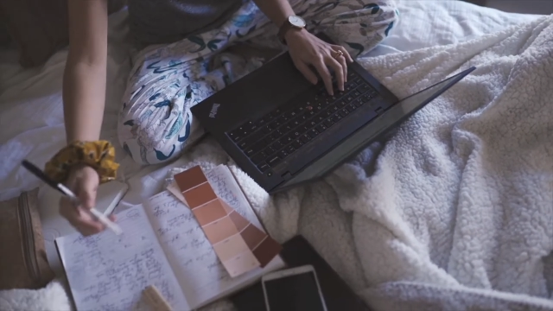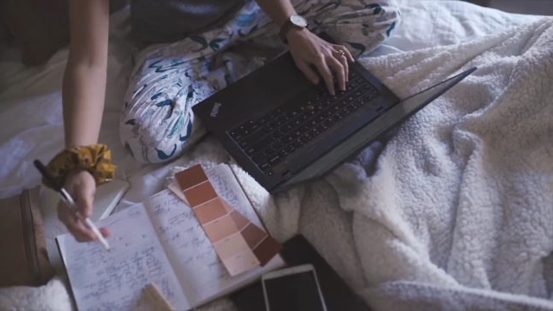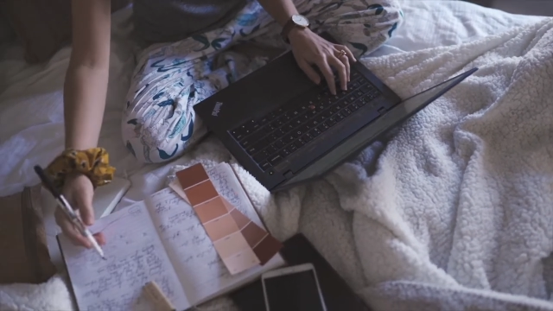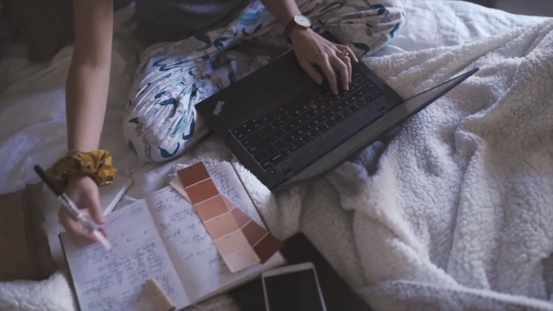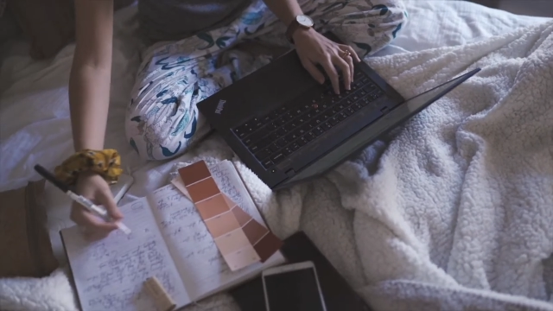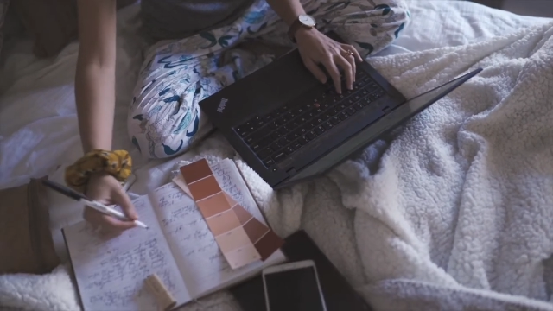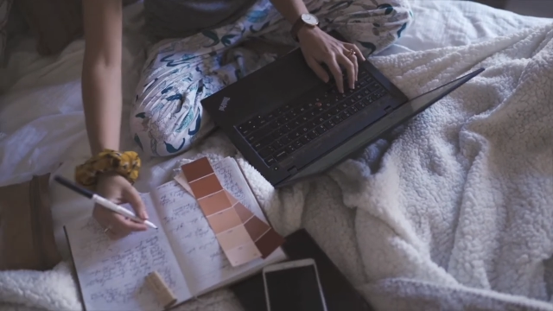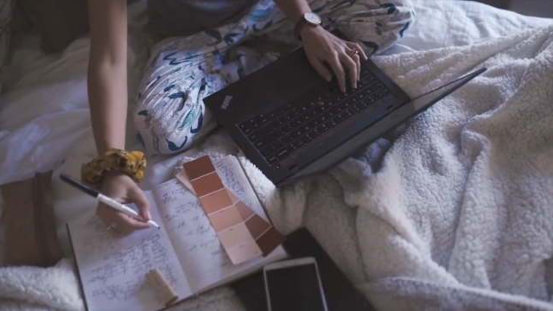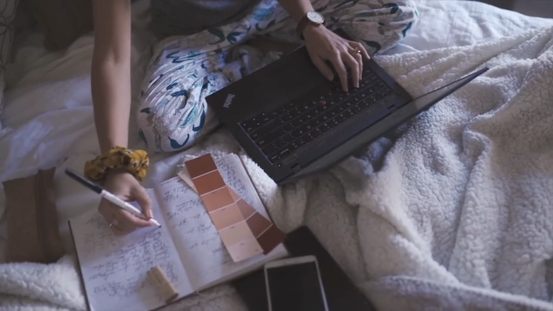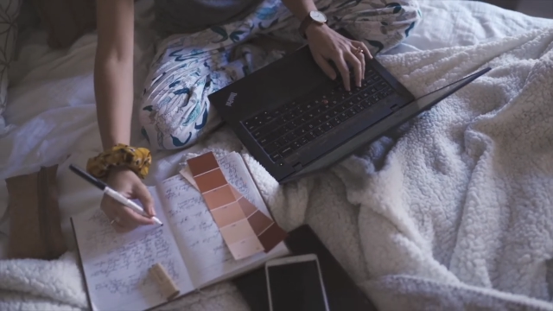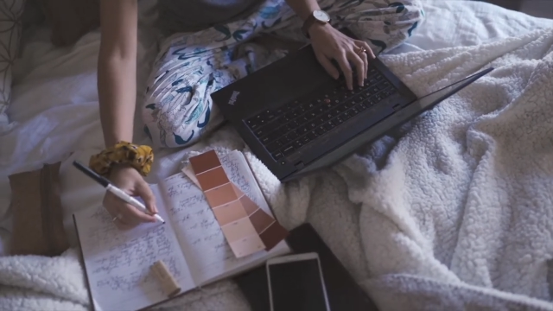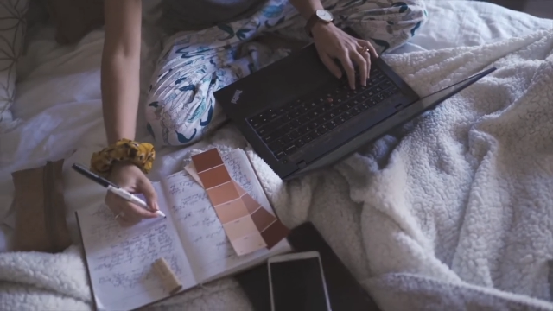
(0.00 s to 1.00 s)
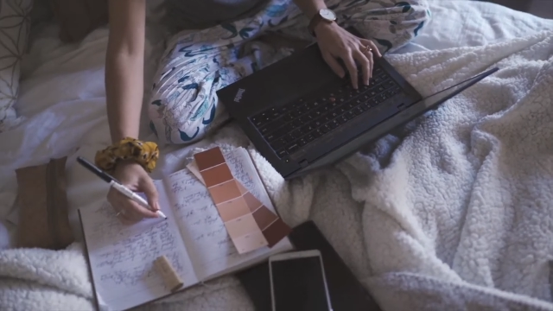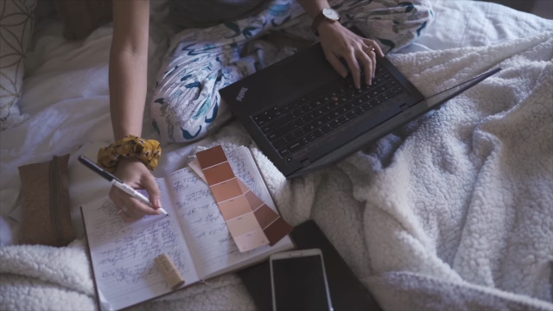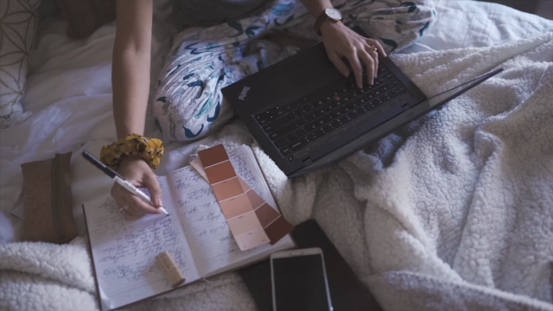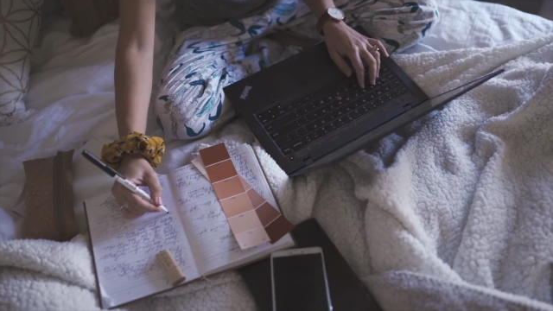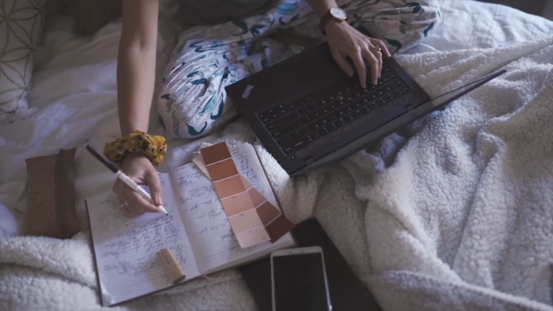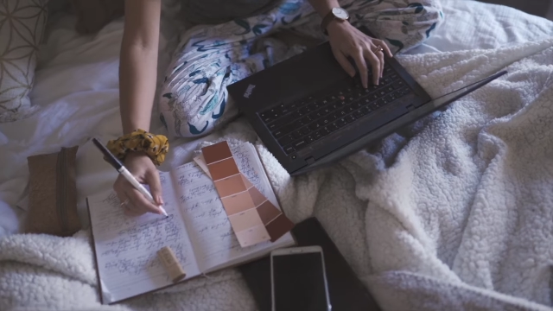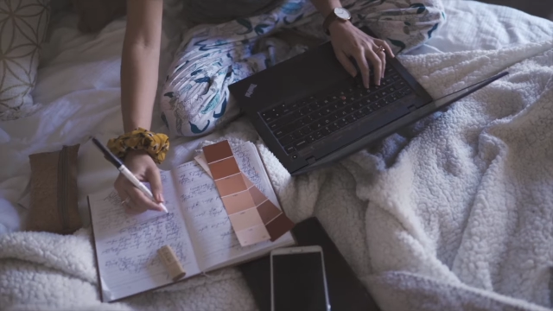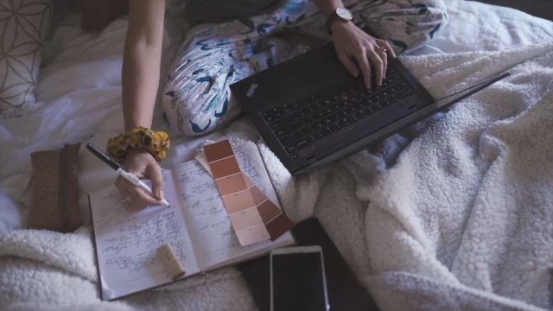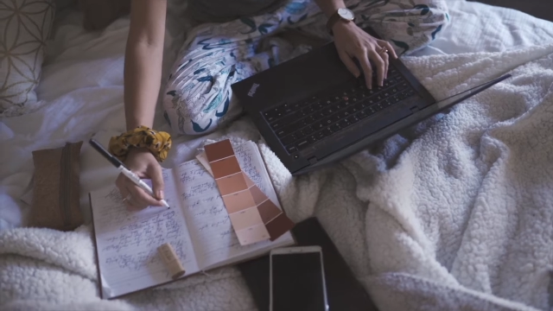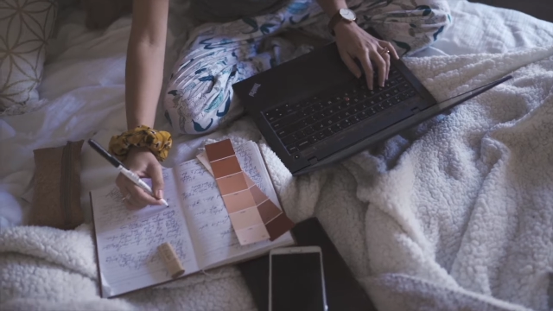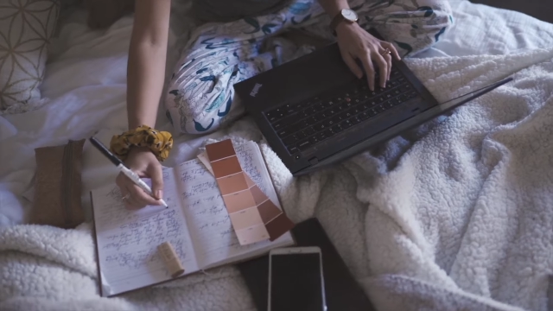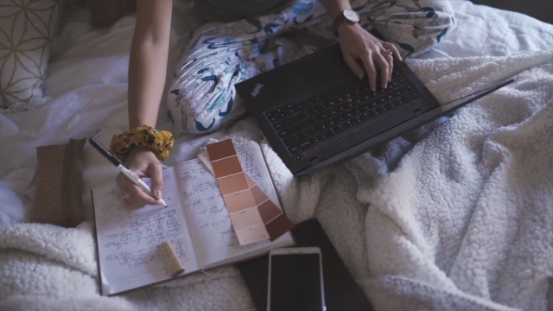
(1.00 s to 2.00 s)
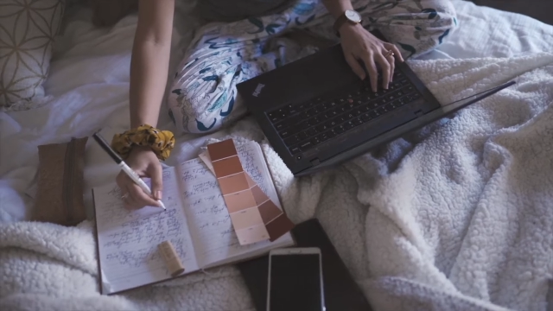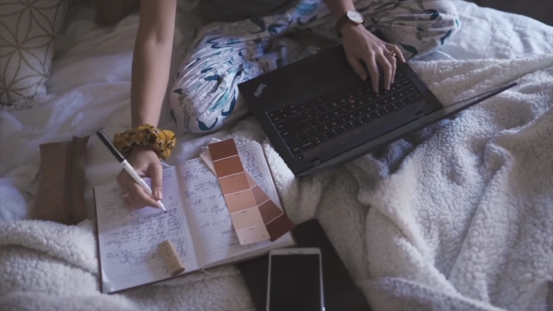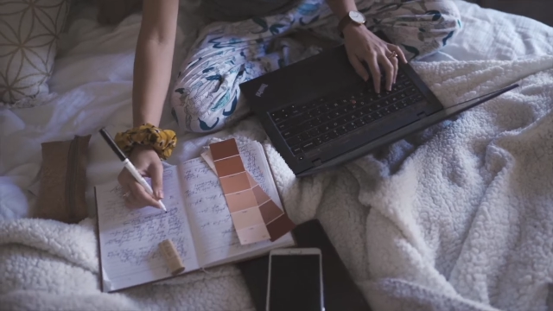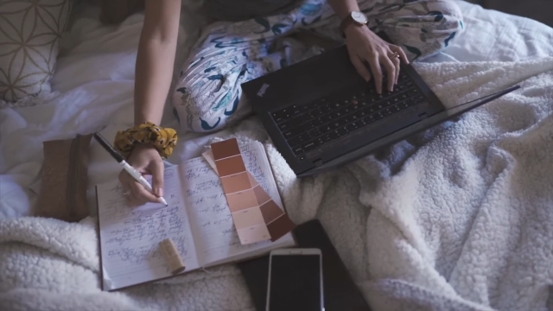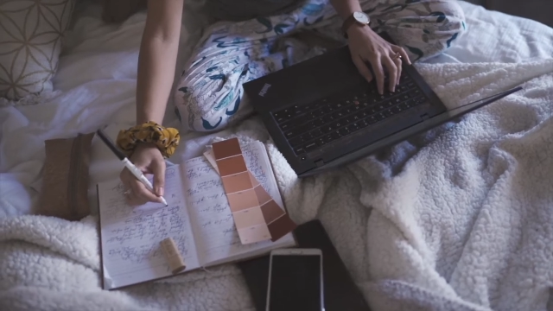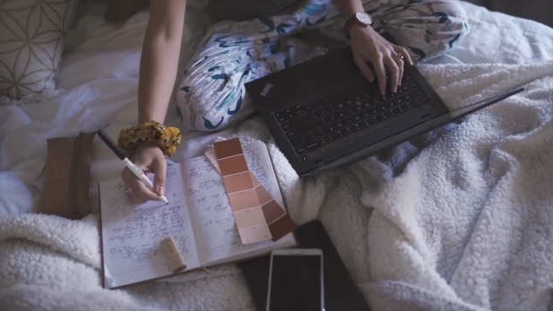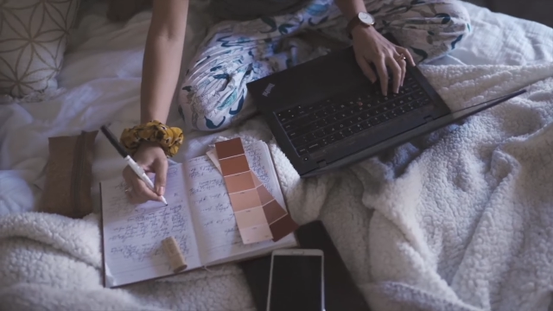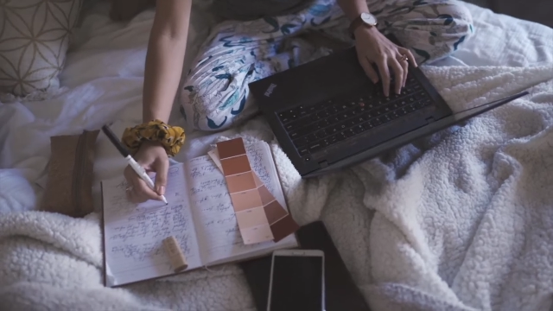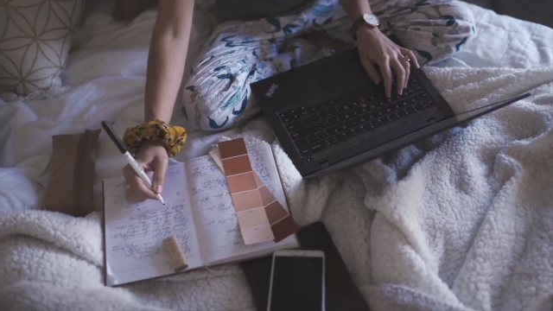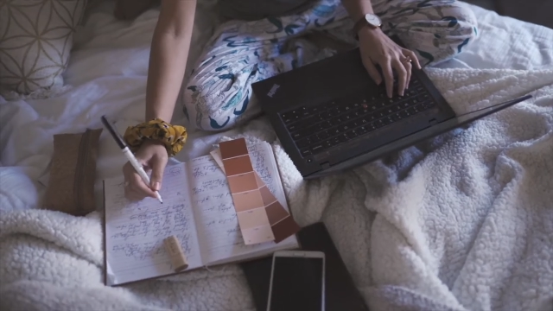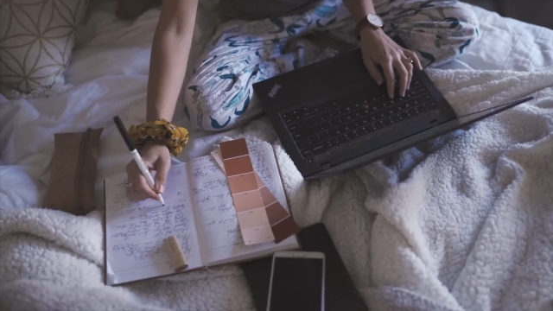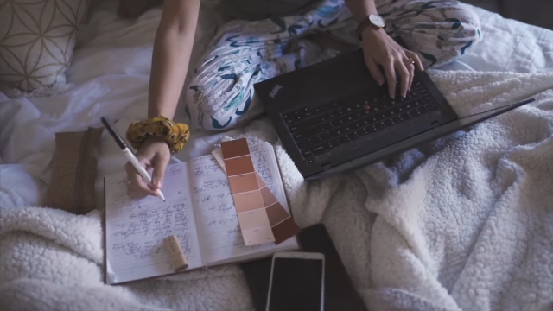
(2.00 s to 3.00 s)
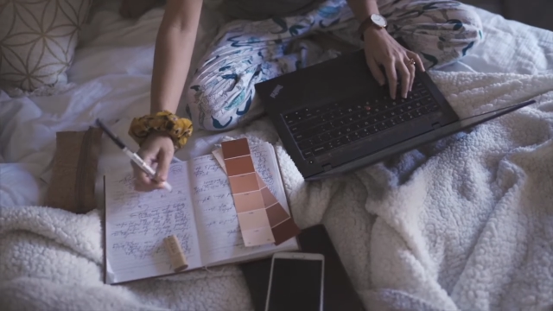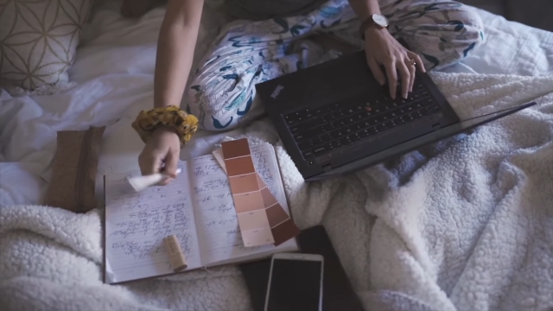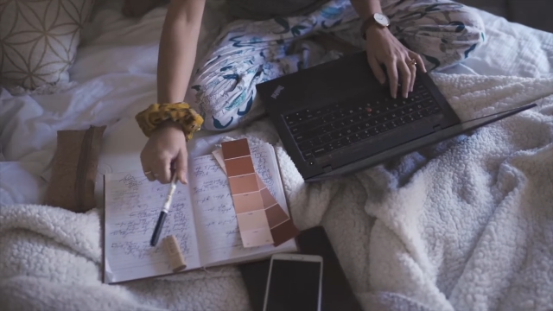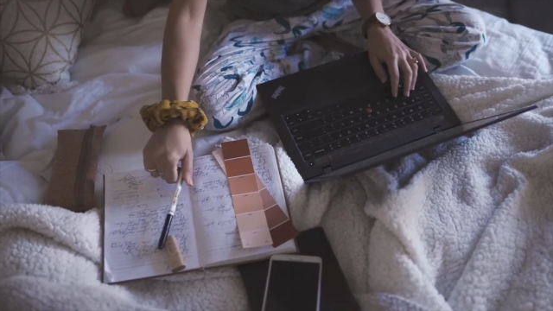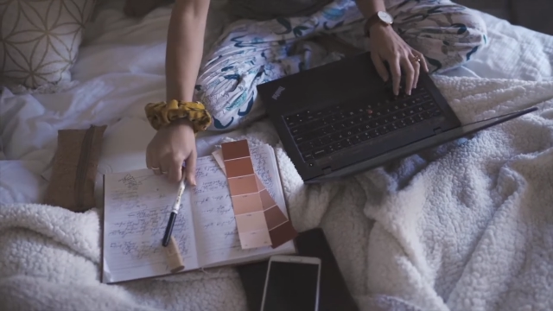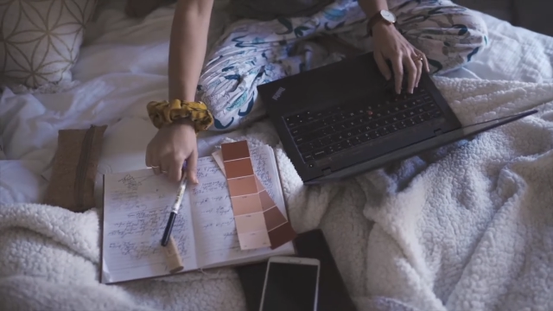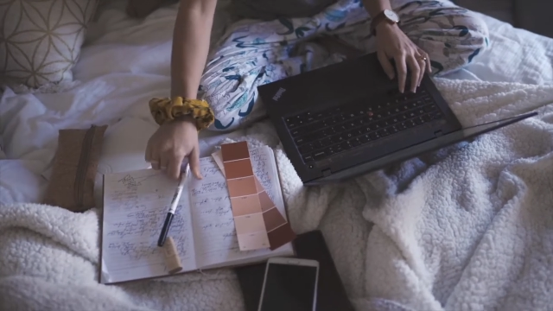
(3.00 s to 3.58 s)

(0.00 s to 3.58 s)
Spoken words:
Nobody's mouth can be seen.